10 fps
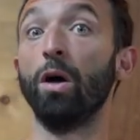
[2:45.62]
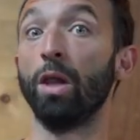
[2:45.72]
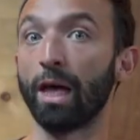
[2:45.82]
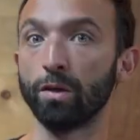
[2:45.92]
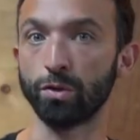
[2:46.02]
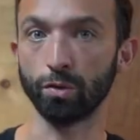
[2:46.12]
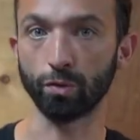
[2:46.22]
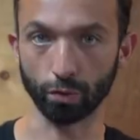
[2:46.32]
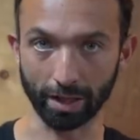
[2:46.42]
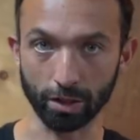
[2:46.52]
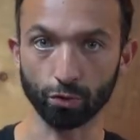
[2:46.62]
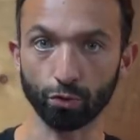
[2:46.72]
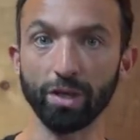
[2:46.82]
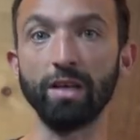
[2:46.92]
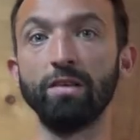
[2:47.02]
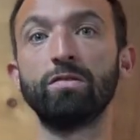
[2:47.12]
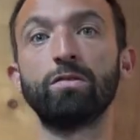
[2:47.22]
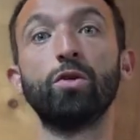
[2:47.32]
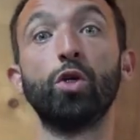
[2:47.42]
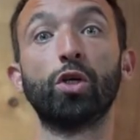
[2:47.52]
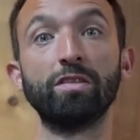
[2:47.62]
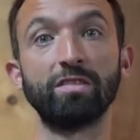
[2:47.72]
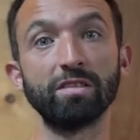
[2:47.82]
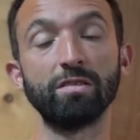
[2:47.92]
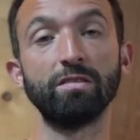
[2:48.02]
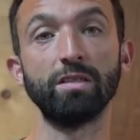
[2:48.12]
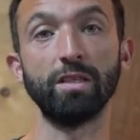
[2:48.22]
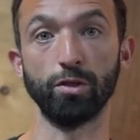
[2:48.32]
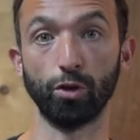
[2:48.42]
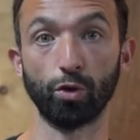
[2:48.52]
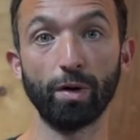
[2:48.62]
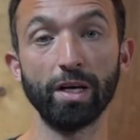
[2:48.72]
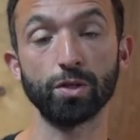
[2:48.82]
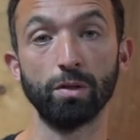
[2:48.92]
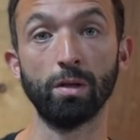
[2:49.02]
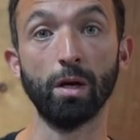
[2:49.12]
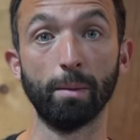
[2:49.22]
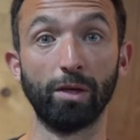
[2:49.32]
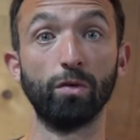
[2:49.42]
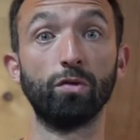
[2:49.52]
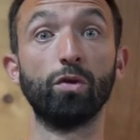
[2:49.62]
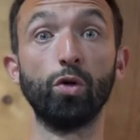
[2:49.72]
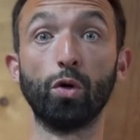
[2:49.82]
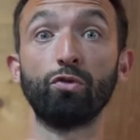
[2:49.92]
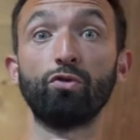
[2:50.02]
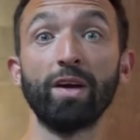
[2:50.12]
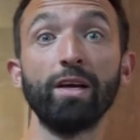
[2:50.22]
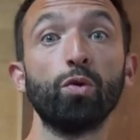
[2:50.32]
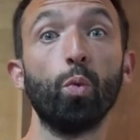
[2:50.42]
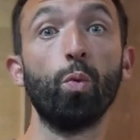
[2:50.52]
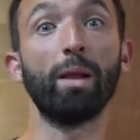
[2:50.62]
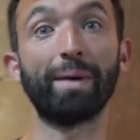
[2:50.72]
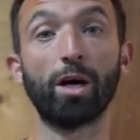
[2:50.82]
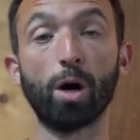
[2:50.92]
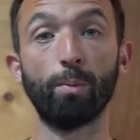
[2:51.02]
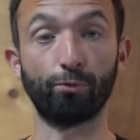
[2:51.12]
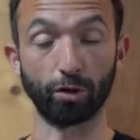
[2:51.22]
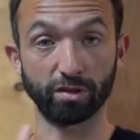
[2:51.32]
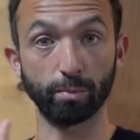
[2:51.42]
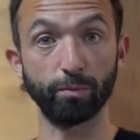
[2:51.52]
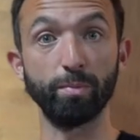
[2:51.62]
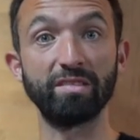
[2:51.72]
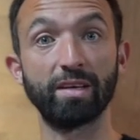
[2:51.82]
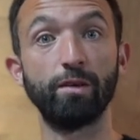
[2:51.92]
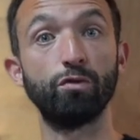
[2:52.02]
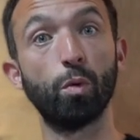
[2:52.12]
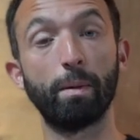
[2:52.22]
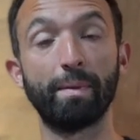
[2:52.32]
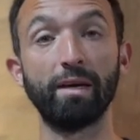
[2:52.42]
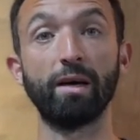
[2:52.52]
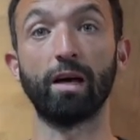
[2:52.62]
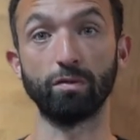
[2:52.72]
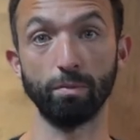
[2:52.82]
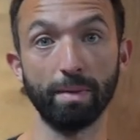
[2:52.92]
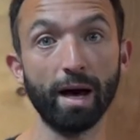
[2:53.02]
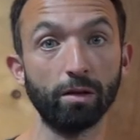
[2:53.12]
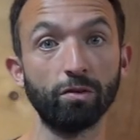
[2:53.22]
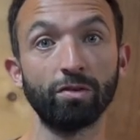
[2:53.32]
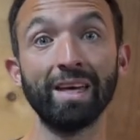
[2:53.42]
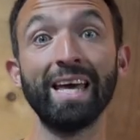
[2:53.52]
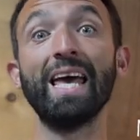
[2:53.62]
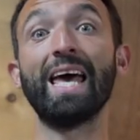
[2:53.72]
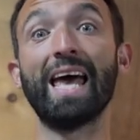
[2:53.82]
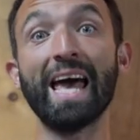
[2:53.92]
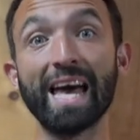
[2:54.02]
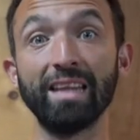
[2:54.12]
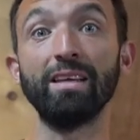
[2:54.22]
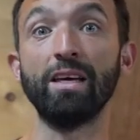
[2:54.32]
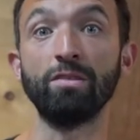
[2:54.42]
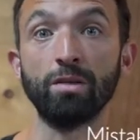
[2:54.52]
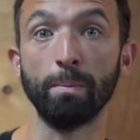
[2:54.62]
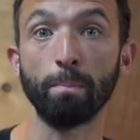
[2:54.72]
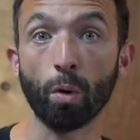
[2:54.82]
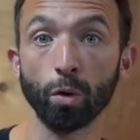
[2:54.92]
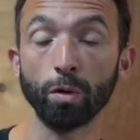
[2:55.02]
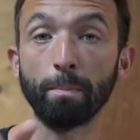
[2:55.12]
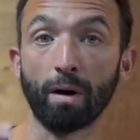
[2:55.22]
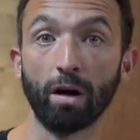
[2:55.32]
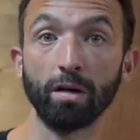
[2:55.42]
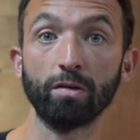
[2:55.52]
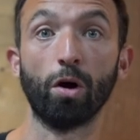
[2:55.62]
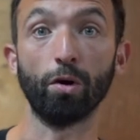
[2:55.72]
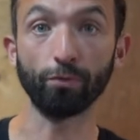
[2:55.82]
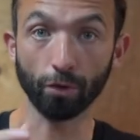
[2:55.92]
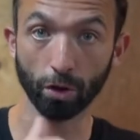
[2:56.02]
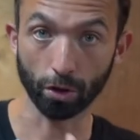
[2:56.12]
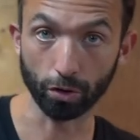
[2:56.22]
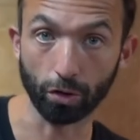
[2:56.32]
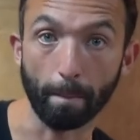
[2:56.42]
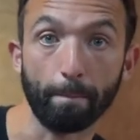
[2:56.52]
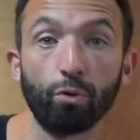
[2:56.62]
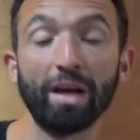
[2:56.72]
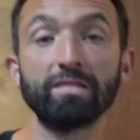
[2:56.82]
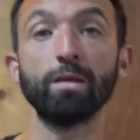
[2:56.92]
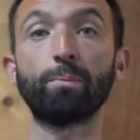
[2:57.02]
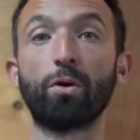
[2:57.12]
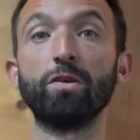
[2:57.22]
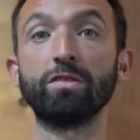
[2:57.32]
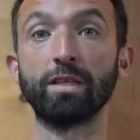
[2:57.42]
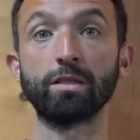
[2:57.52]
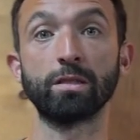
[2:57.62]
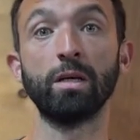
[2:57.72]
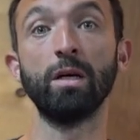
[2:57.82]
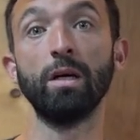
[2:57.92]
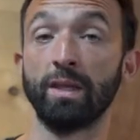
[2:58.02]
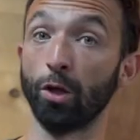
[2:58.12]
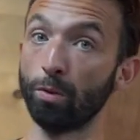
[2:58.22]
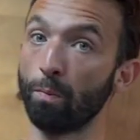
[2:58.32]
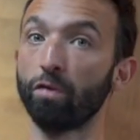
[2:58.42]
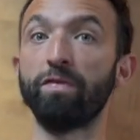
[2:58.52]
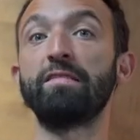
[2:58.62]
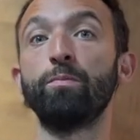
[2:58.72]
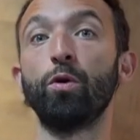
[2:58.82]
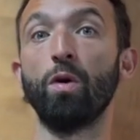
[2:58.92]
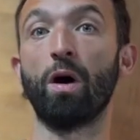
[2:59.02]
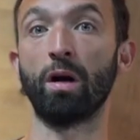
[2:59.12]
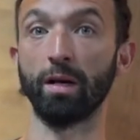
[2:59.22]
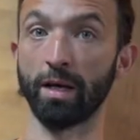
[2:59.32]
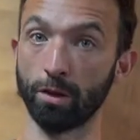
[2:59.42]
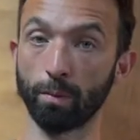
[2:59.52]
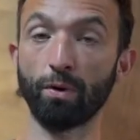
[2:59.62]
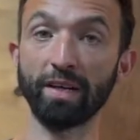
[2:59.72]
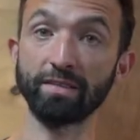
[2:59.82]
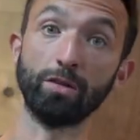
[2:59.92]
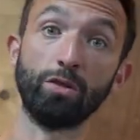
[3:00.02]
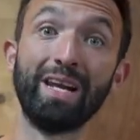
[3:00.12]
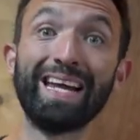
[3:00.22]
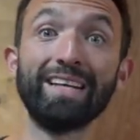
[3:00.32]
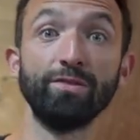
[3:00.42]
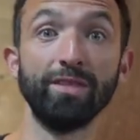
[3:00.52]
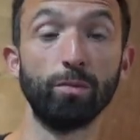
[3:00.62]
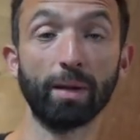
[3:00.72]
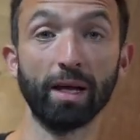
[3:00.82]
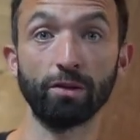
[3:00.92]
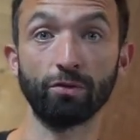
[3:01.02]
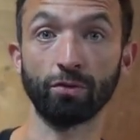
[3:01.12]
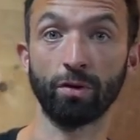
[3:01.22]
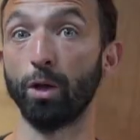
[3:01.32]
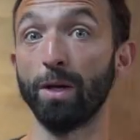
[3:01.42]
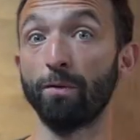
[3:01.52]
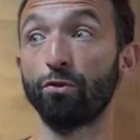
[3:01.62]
allows you to increase your consistency and your duration because your strength will make up for some of the mistakes you will make as you balance, and is an important part of the pressing process. Now, the more flexible you are in the press, the less you need to planche, but a bit